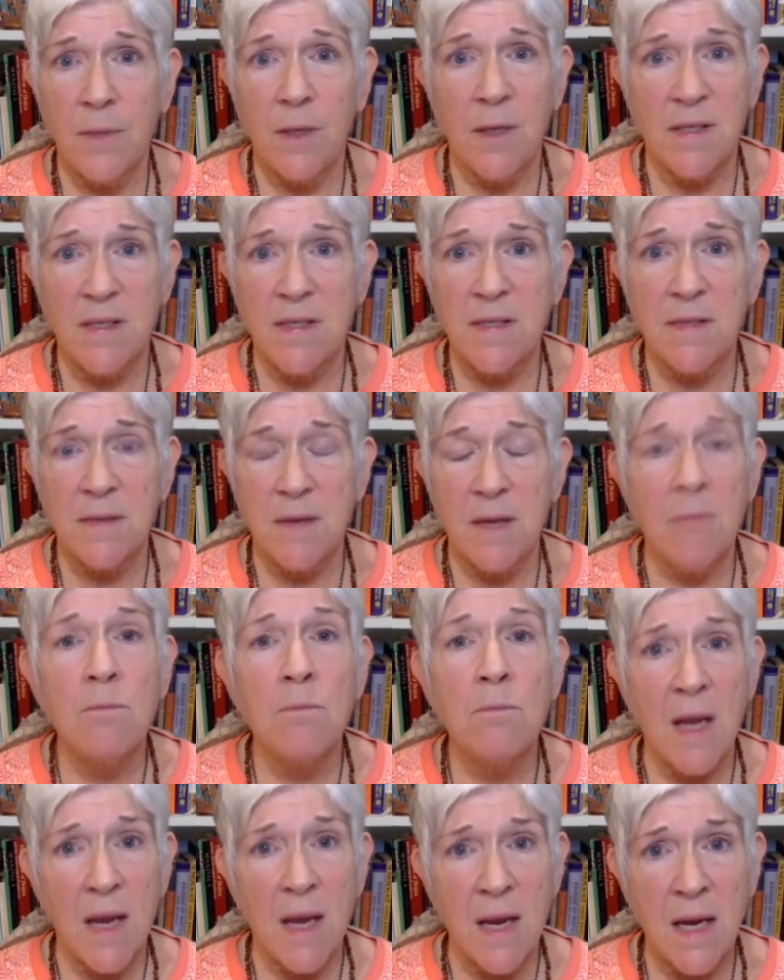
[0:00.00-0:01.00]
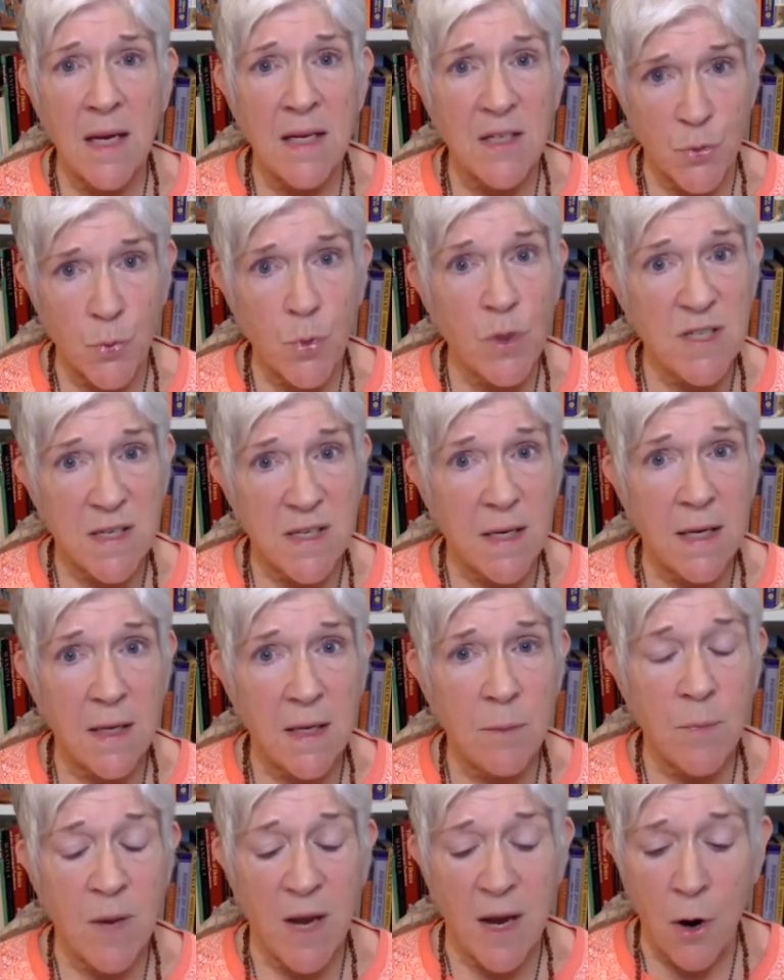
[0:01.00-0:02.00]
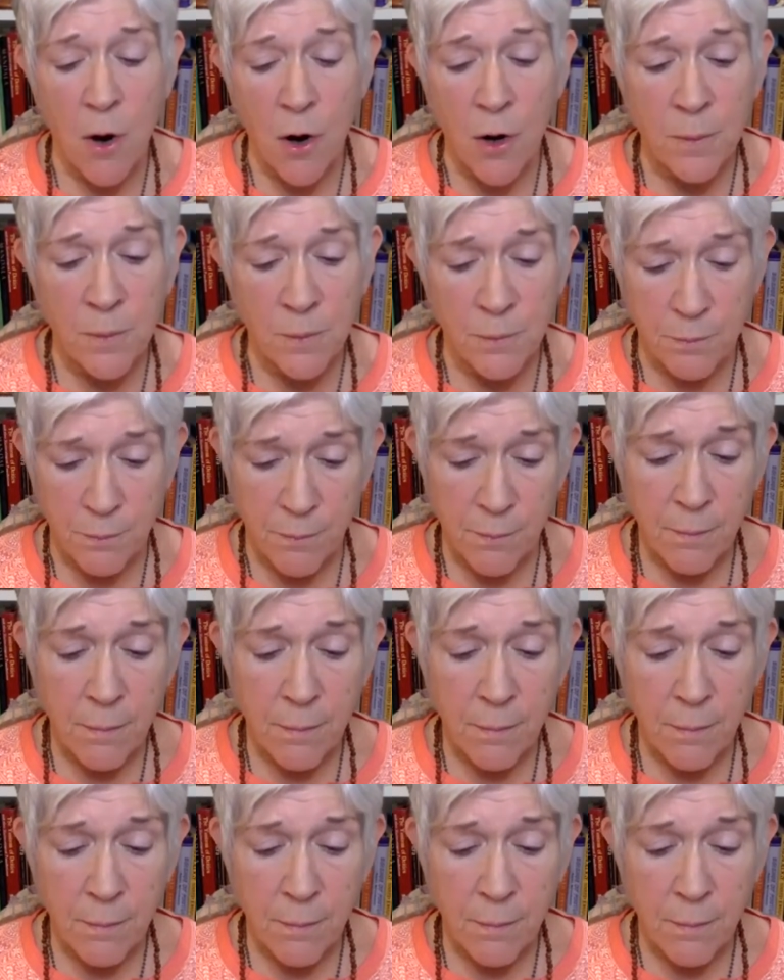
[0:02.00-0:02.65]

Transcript: It's risky. It may harm.